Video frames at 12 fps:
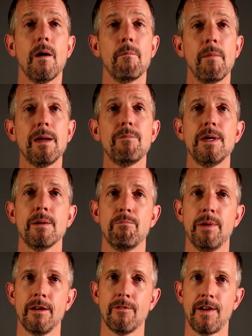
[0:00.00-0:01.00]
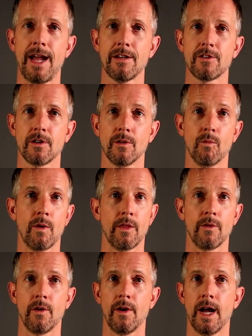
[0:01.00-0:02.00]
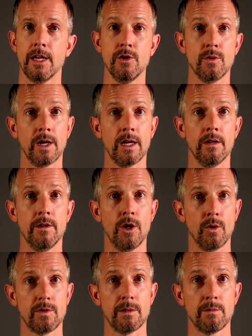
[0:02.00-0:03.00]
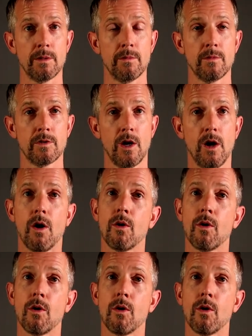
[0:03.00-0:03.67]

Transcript: might be a big factor in whether or not you get no symptoms